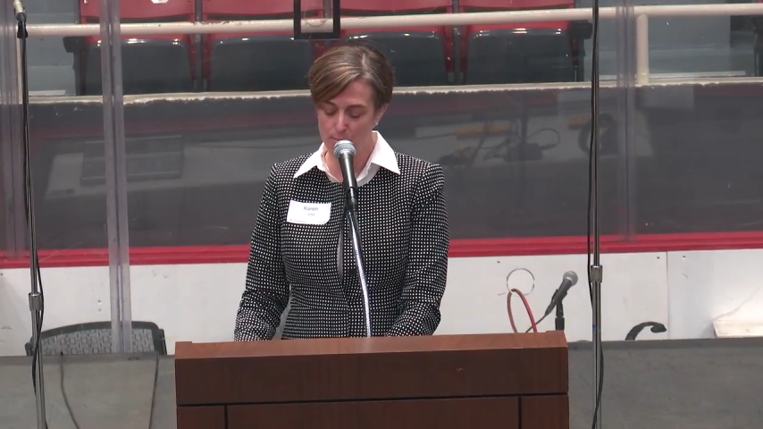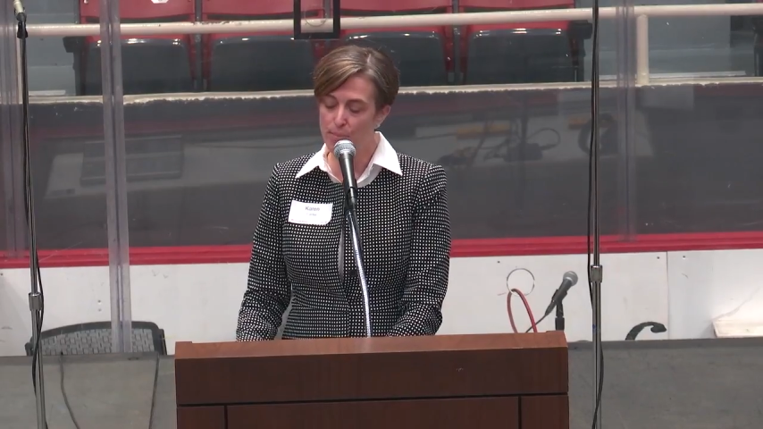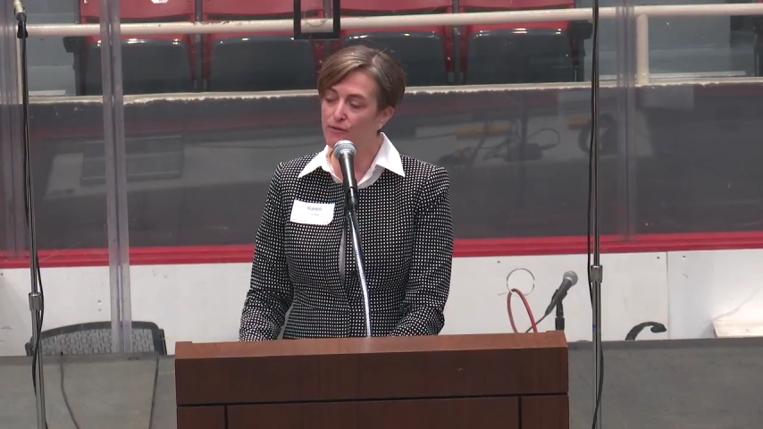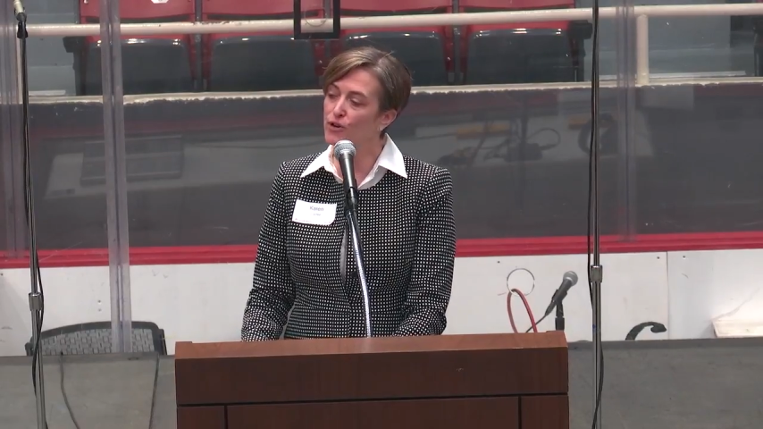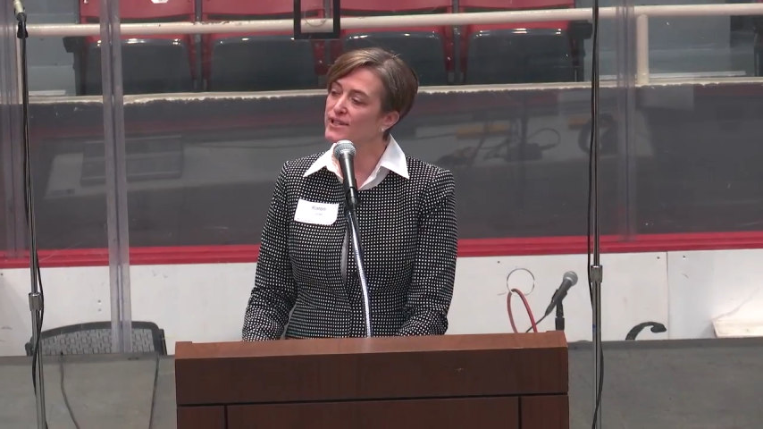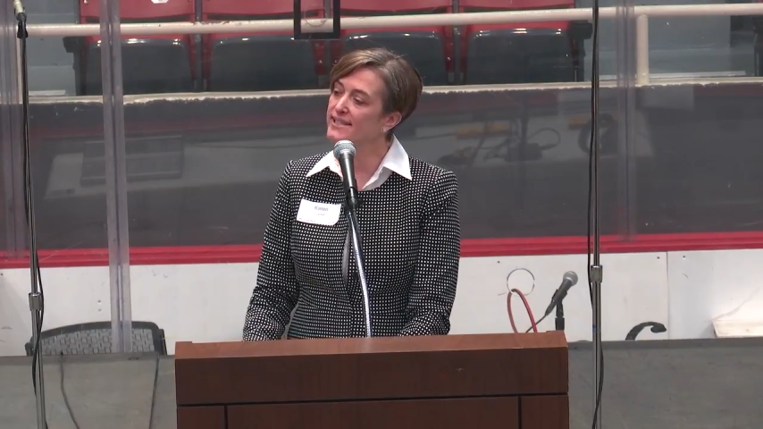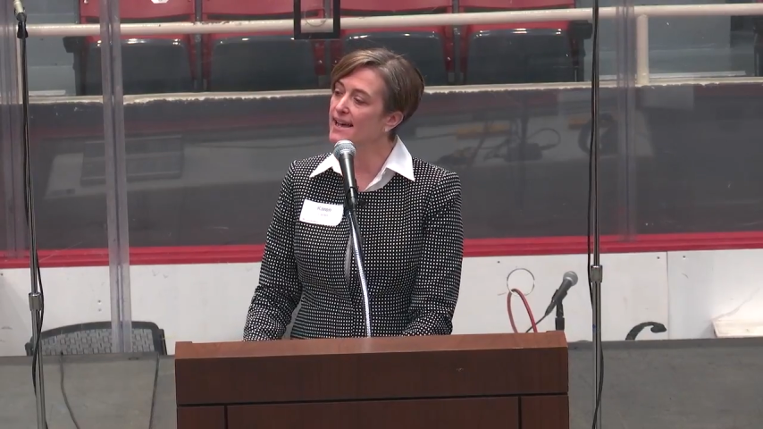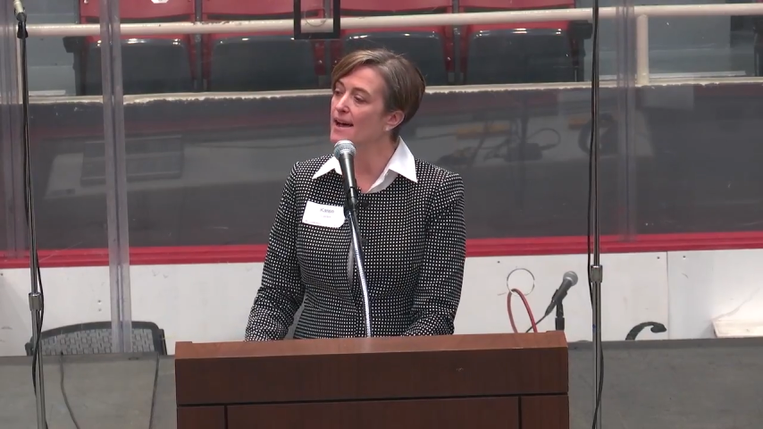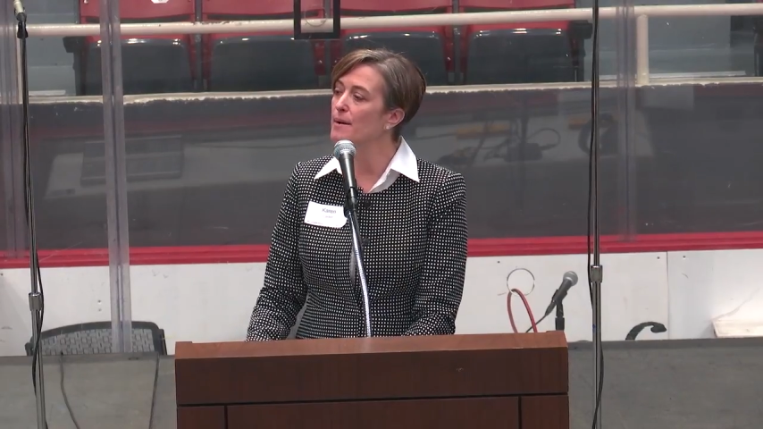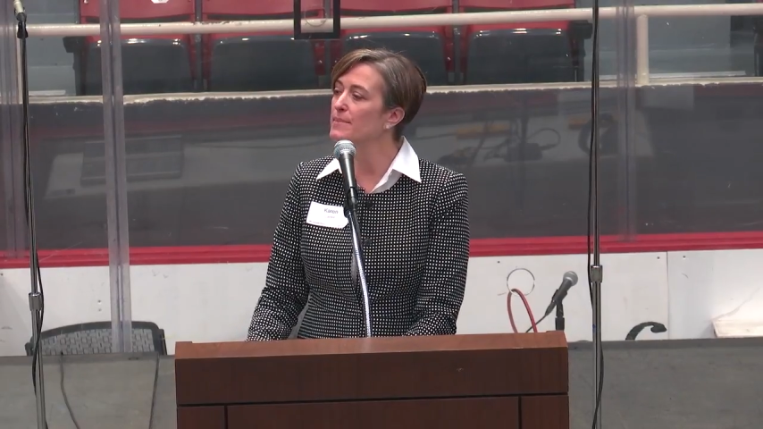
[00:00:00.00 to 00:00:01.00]
But for
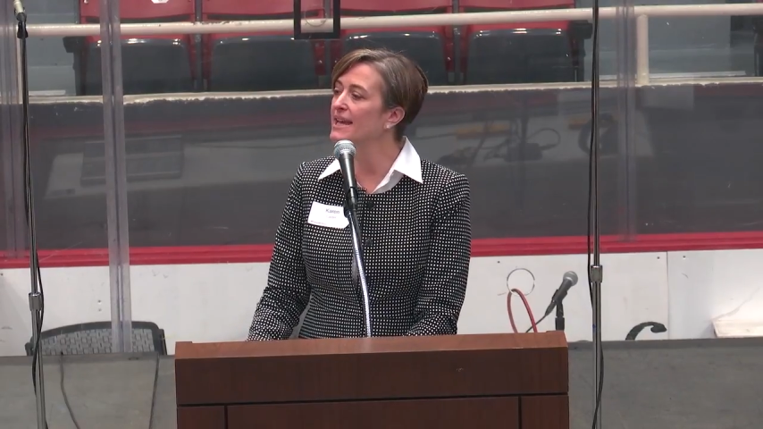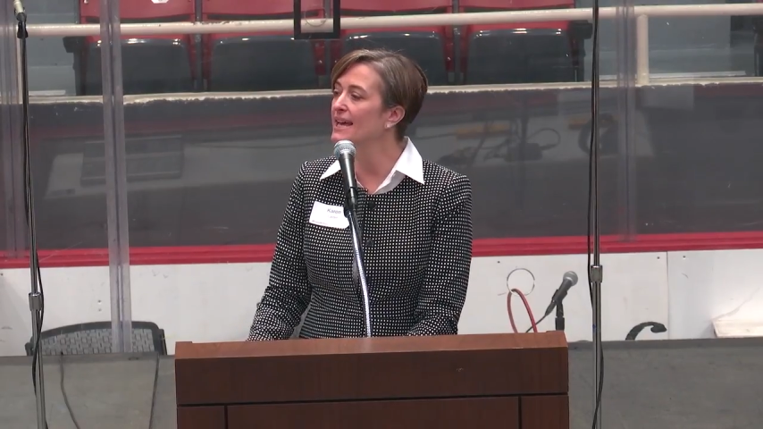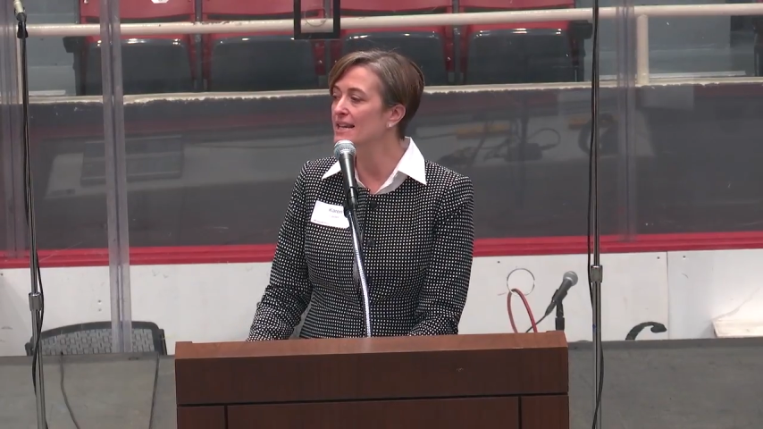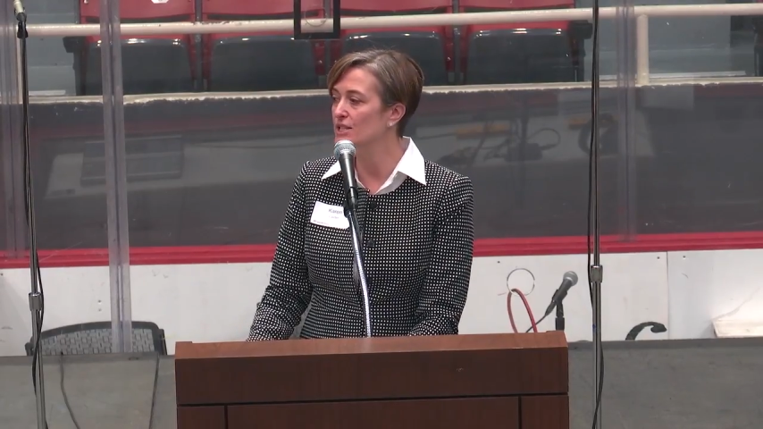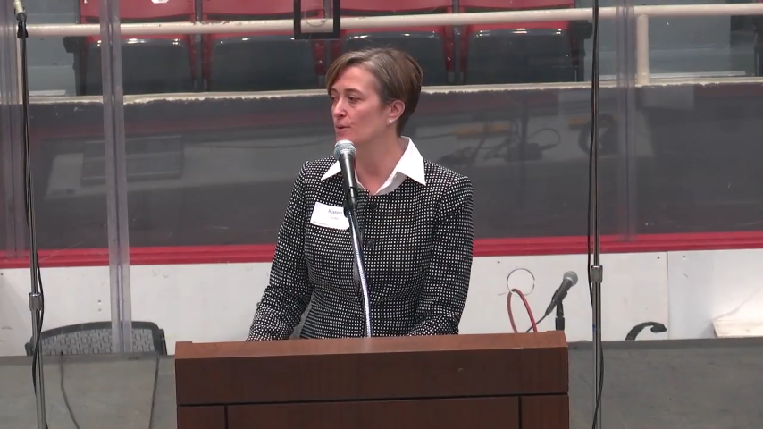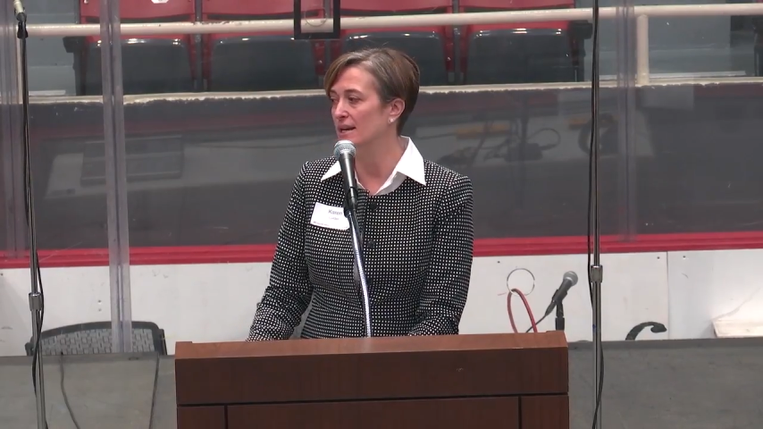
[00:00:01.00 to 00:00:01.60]
some, getting to